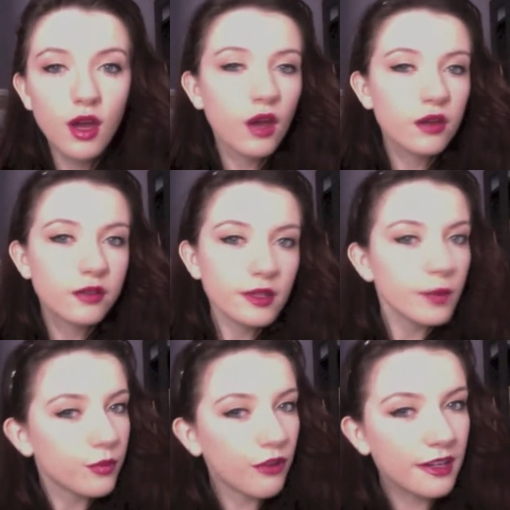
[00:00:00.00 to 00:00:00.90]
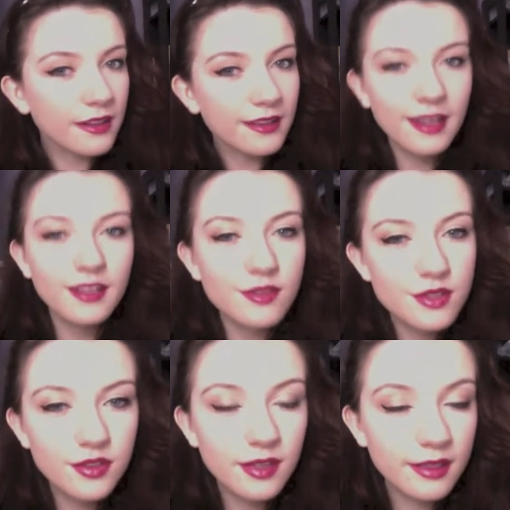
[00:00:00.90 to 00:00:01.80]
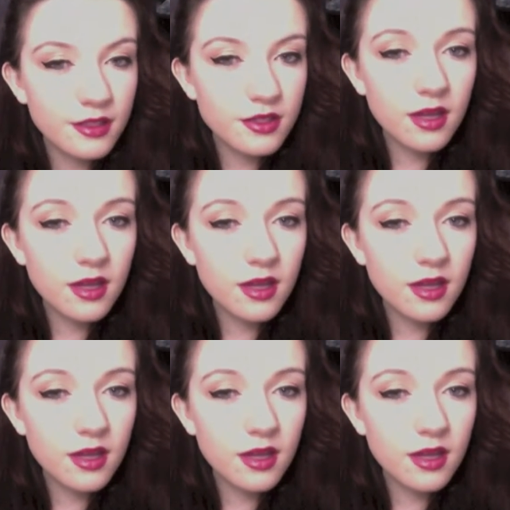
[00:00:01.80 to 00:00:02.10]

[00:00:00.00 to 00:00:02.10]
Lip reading: really bright and kind of strange.